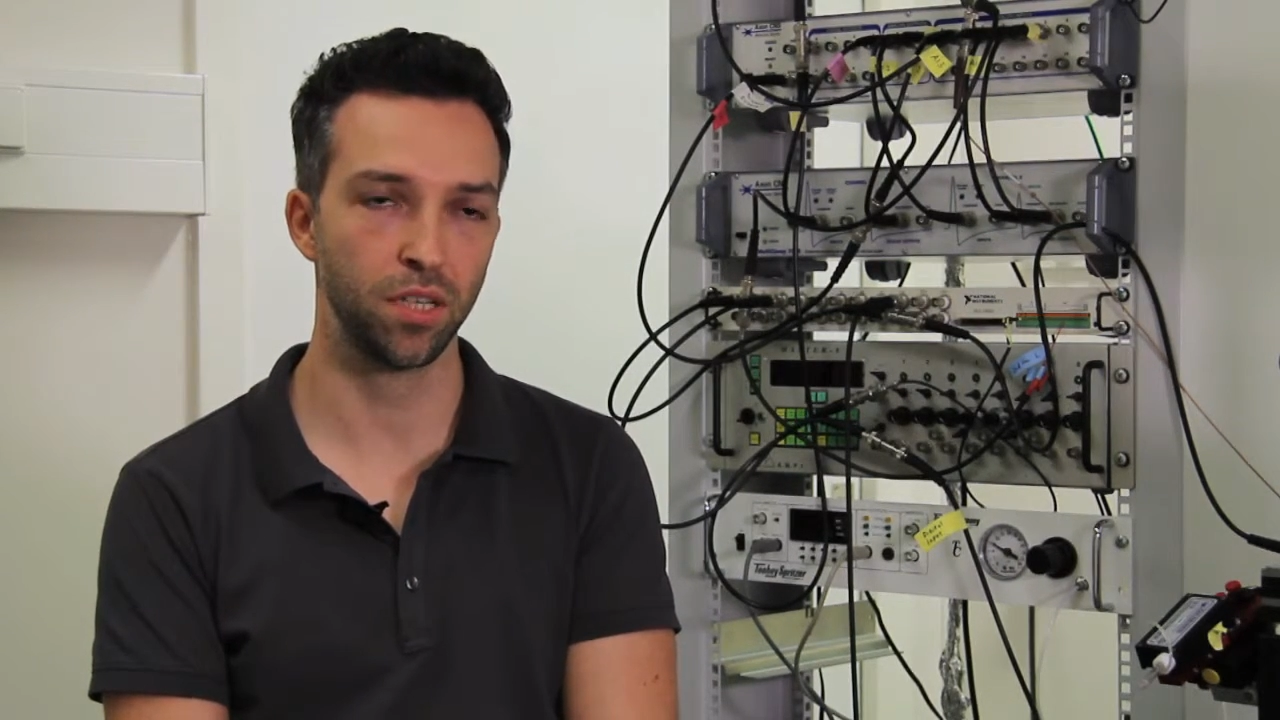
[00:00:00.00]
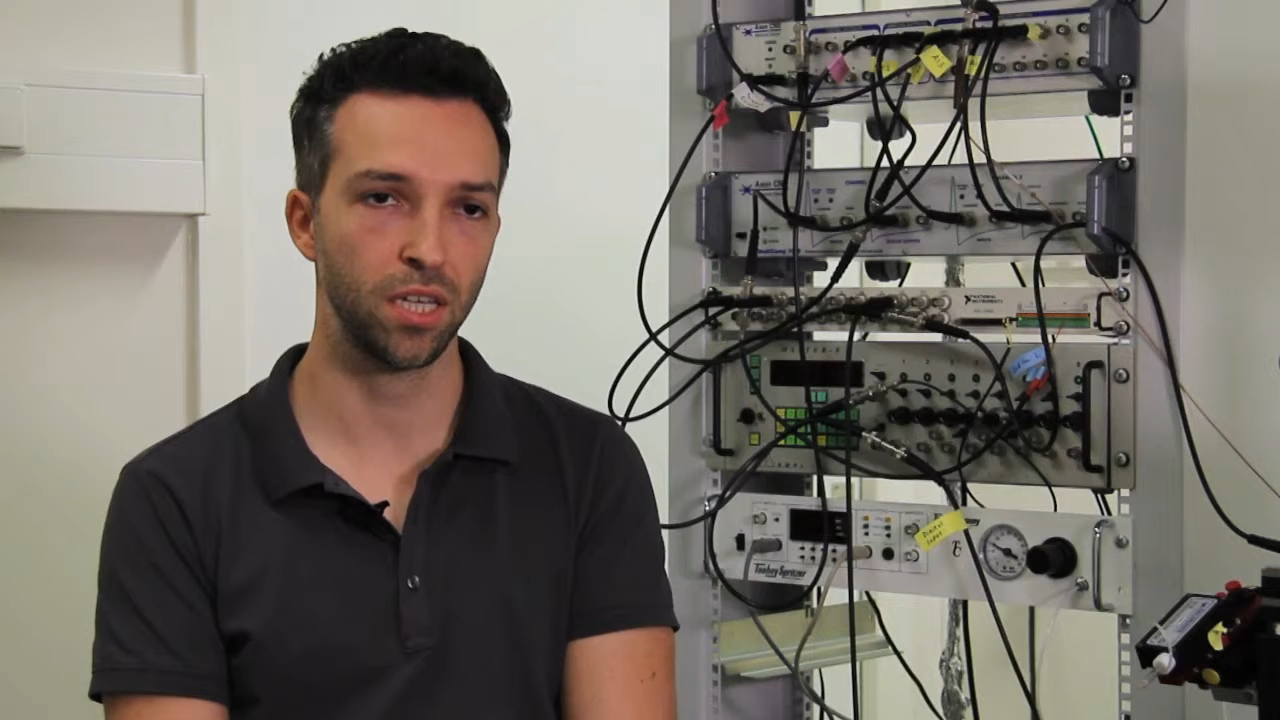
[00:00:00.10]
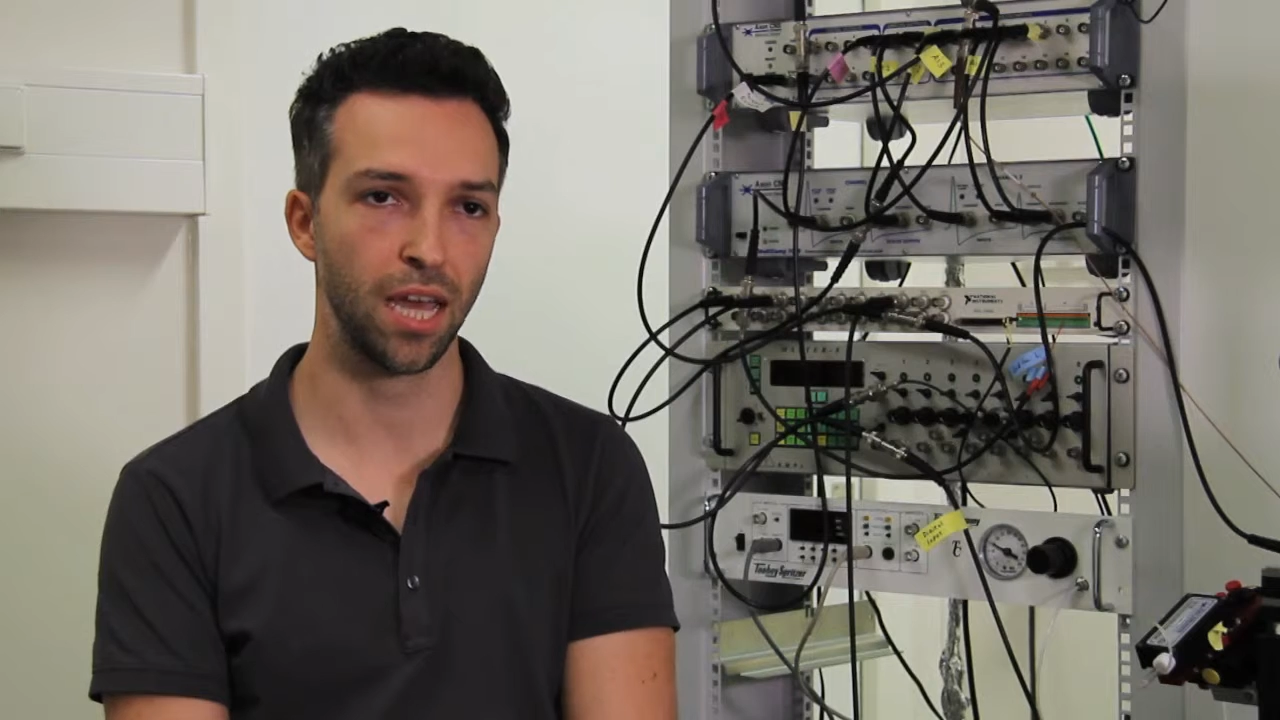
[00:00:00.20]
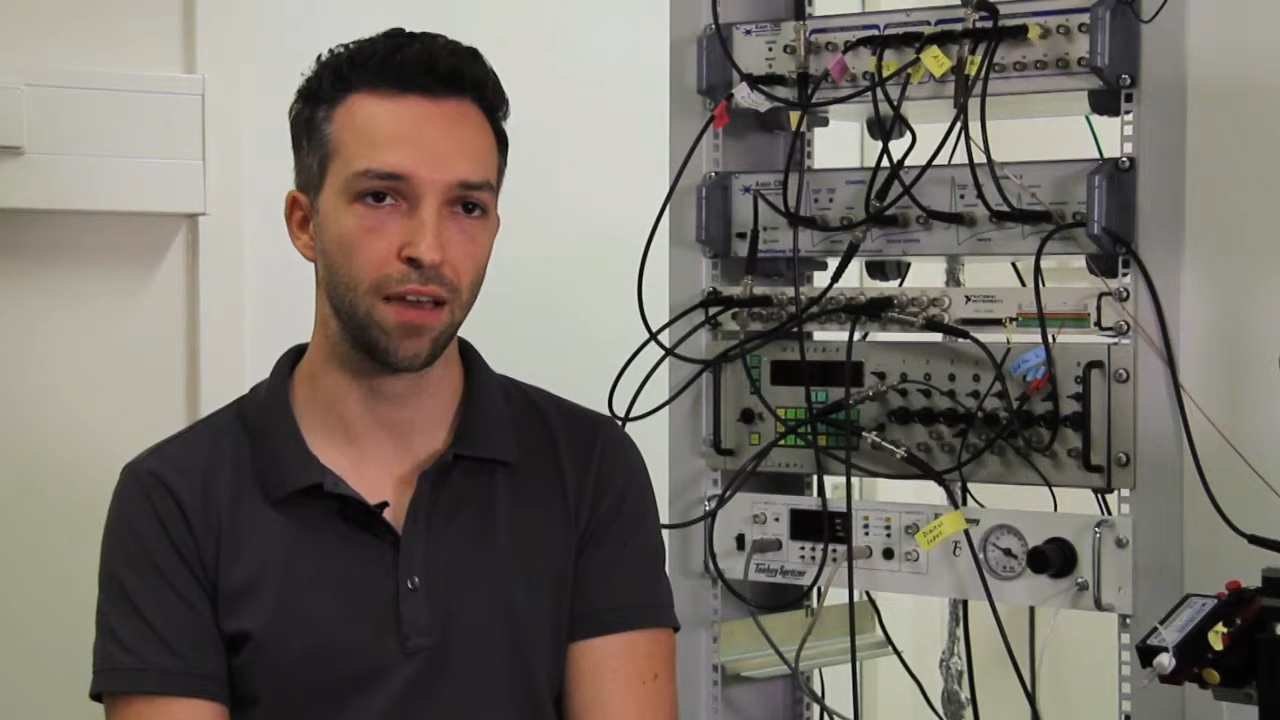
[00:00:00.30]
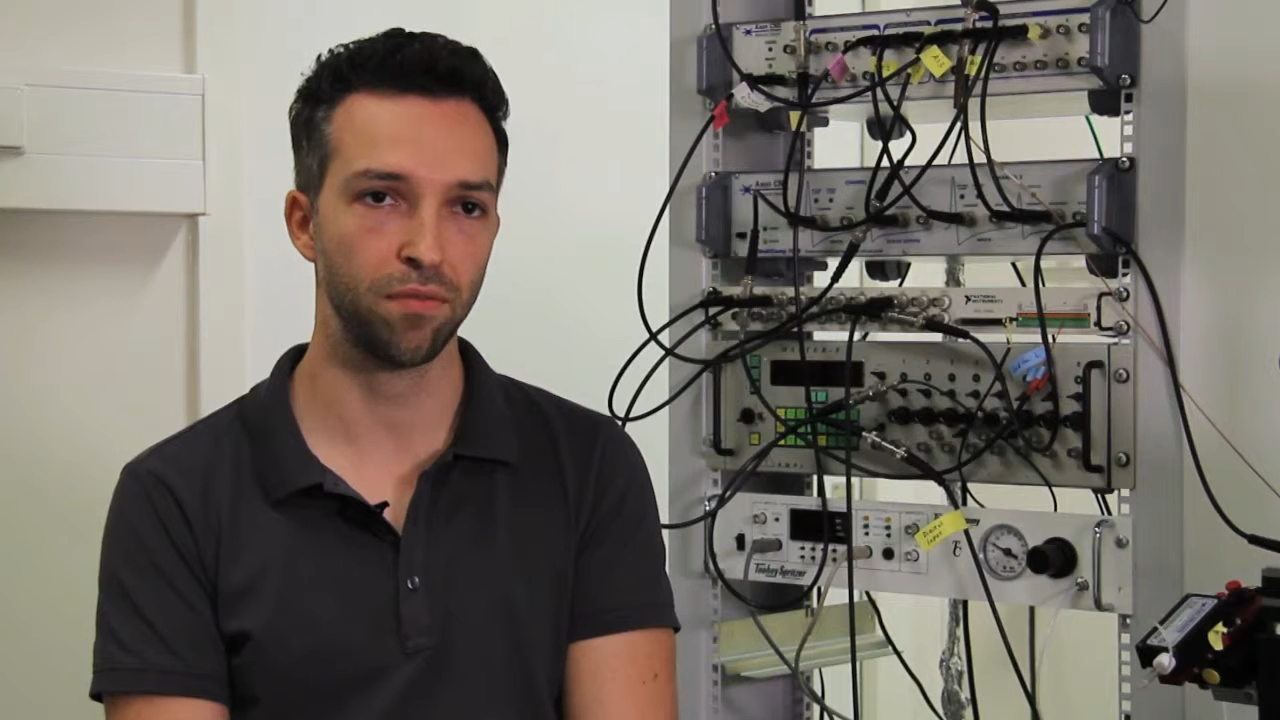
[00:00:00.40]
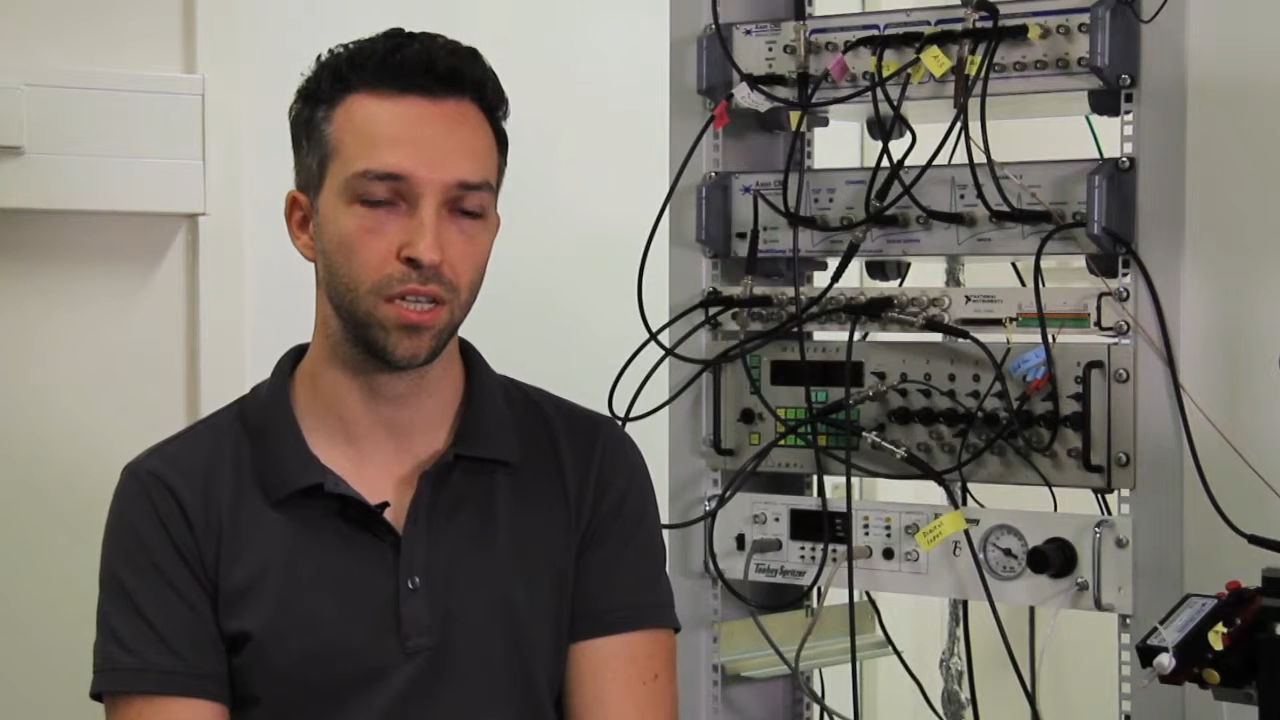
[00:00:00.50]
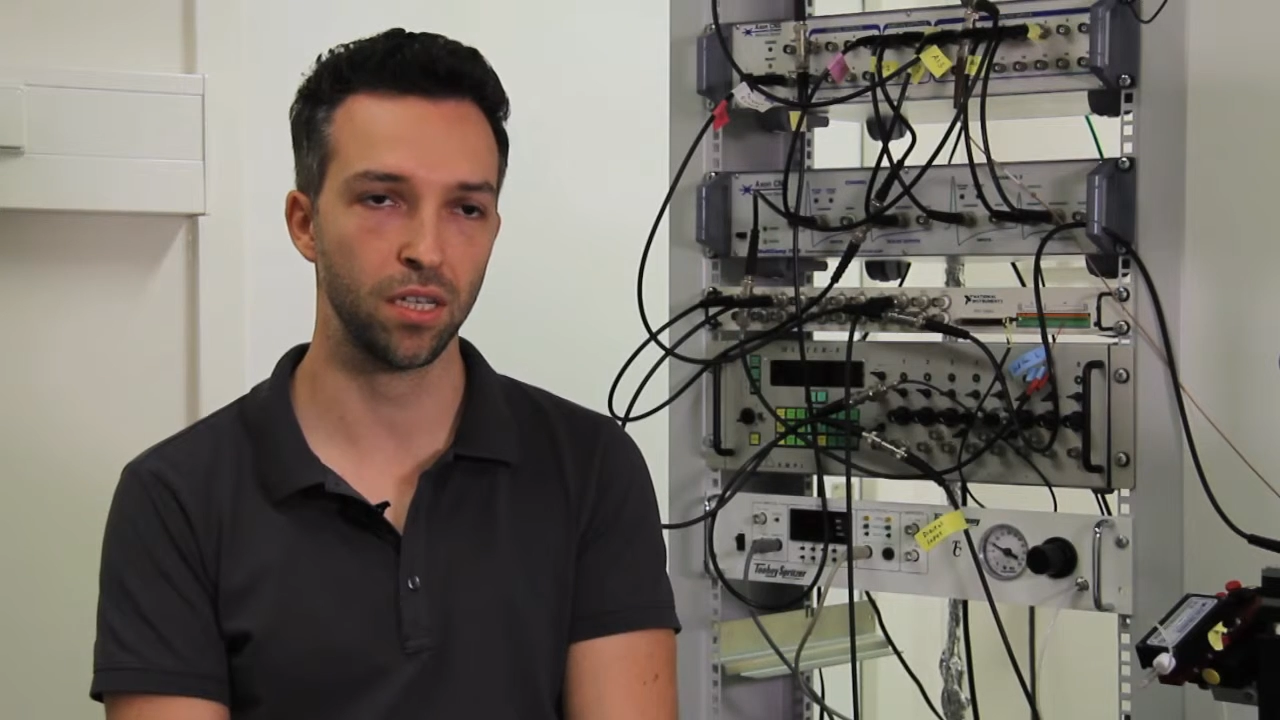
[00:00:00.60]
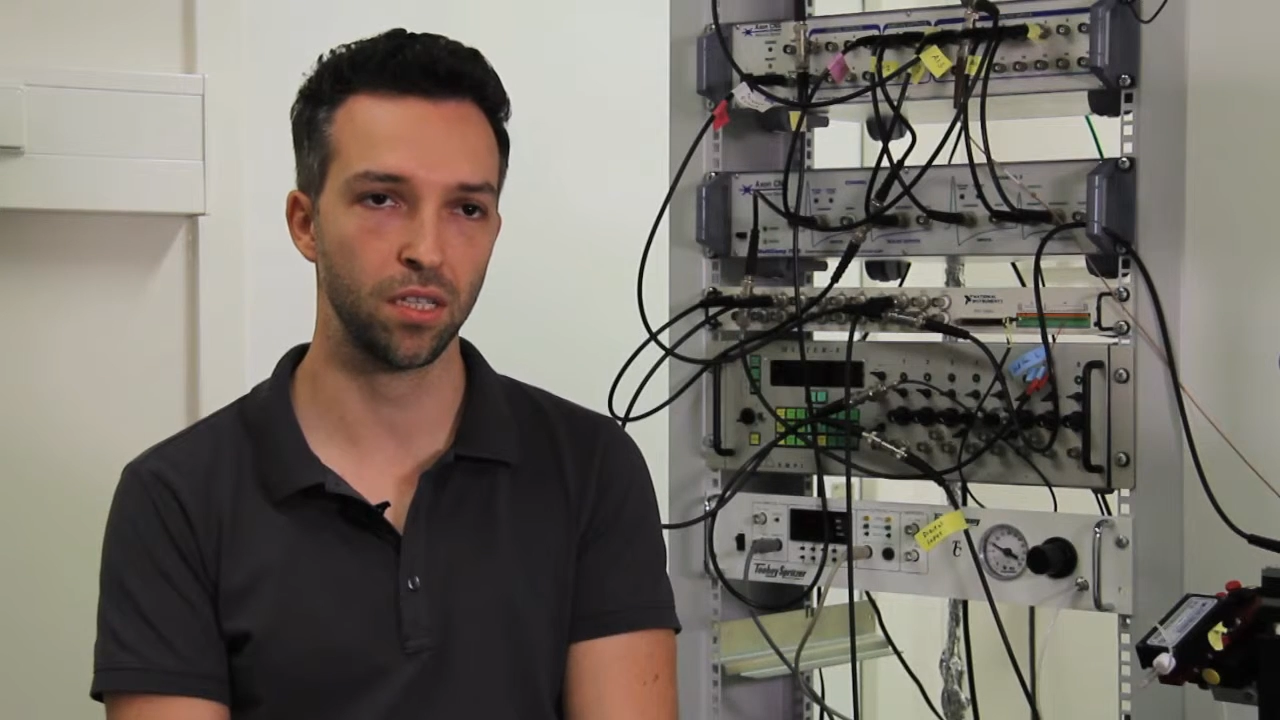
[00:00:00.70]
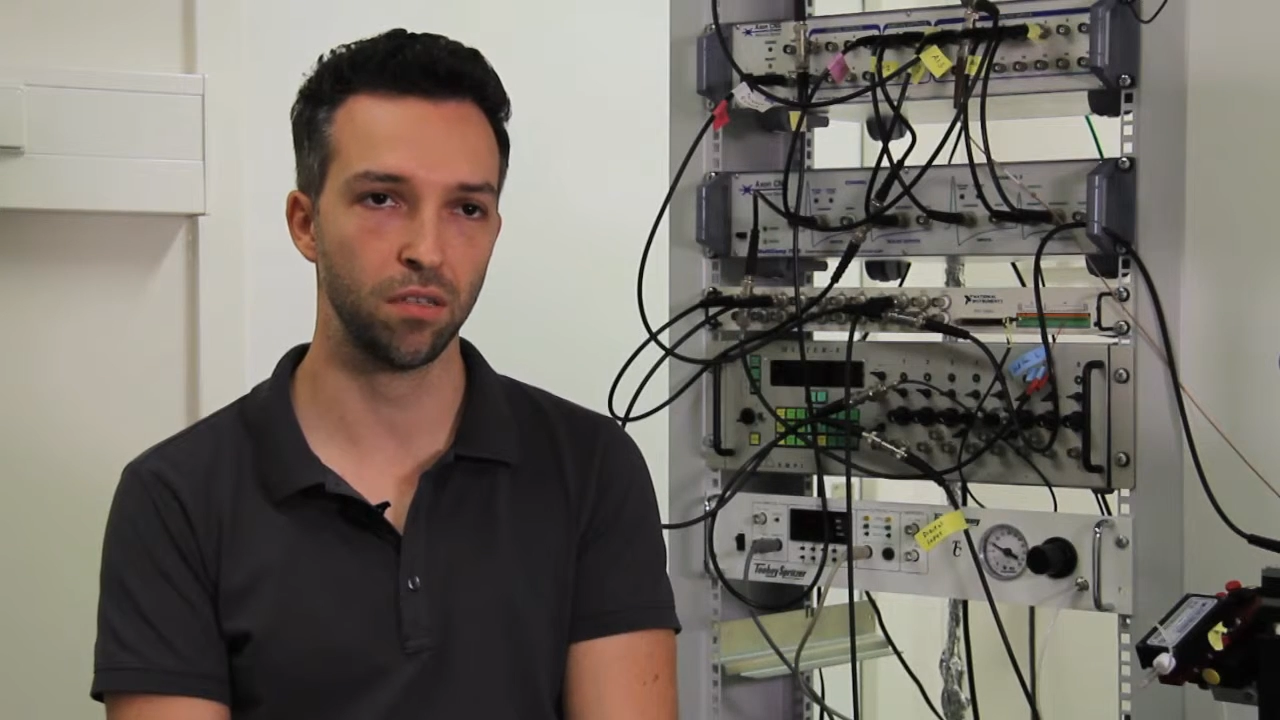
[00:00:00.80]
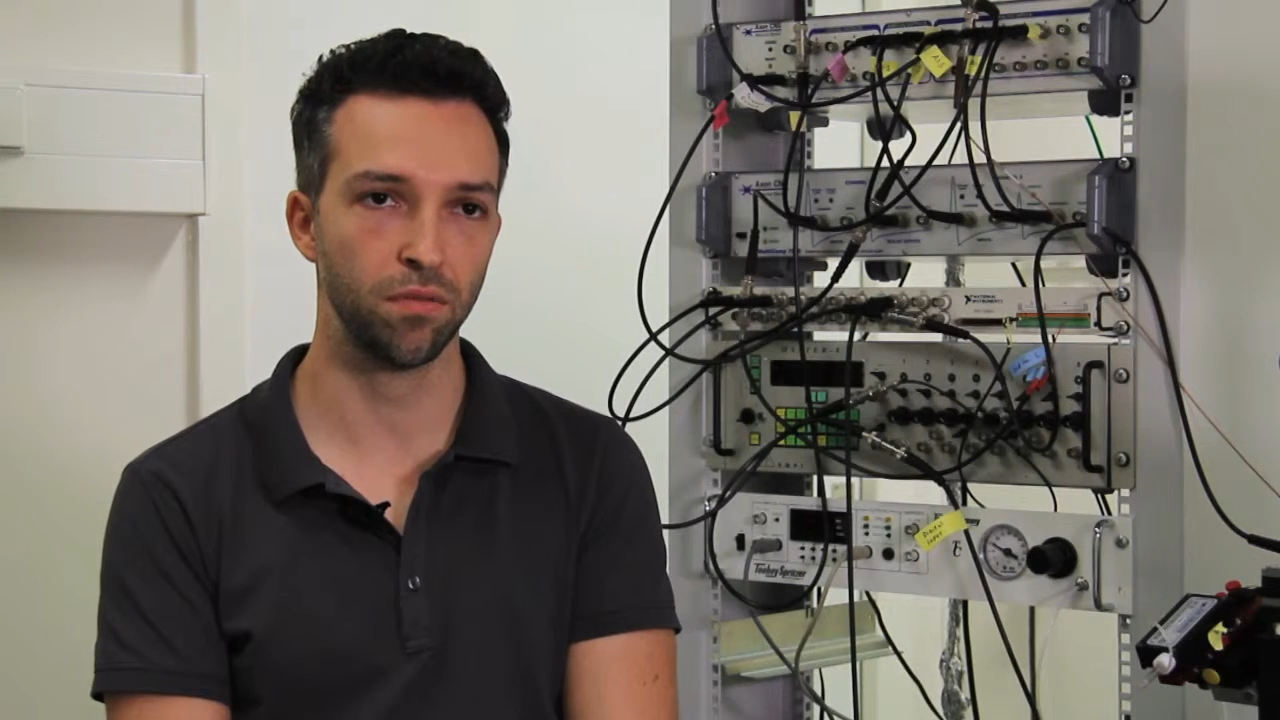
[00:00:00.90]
have negative